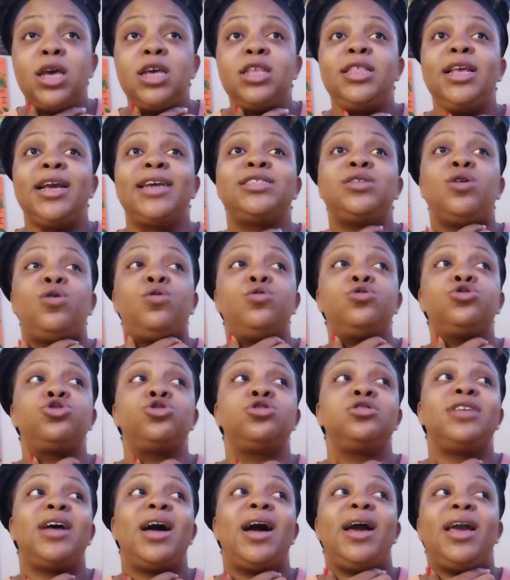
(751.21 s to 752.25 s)
There's
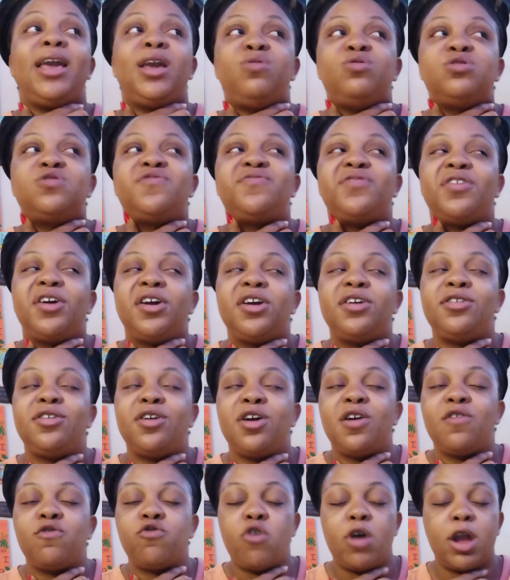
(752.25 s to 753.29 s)
also that it was very
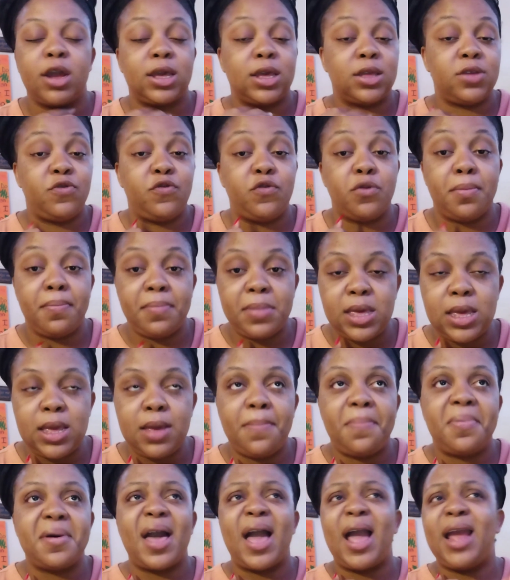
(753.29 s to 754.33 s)
nerve wracking for me,
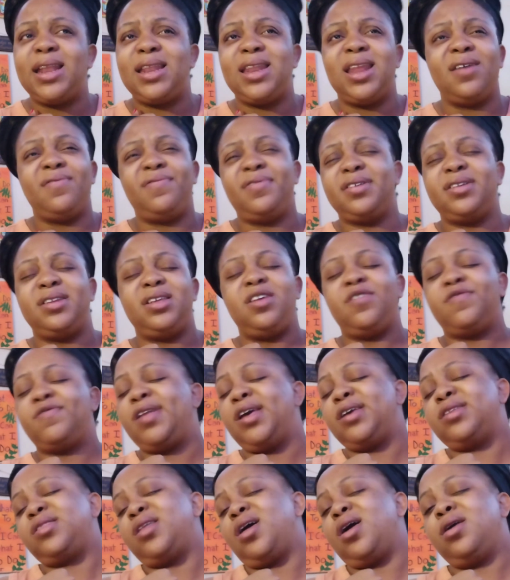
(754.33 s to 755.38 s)
but I never leave
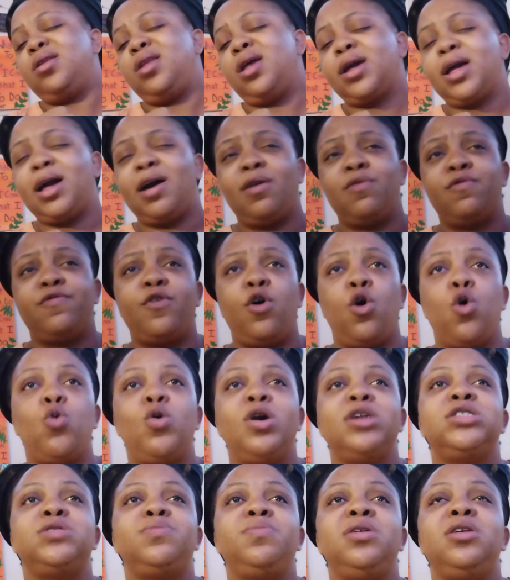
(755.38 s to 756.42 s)
like that. Like I've
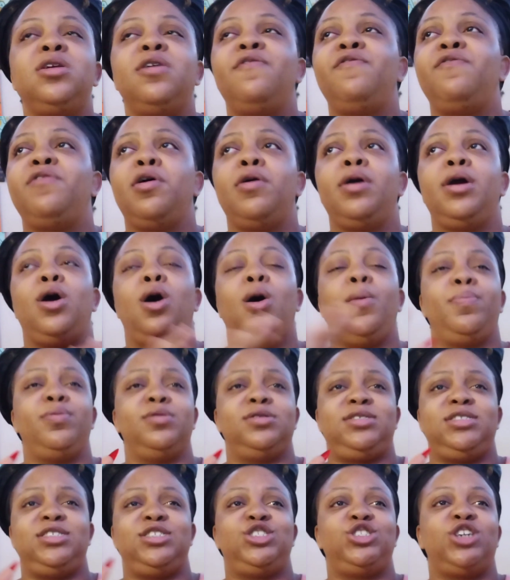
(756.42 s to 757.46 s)
always been a very
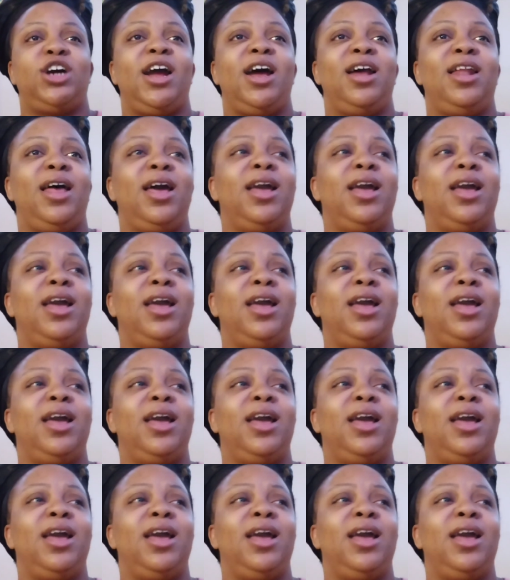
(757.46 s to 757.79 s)
opposite child.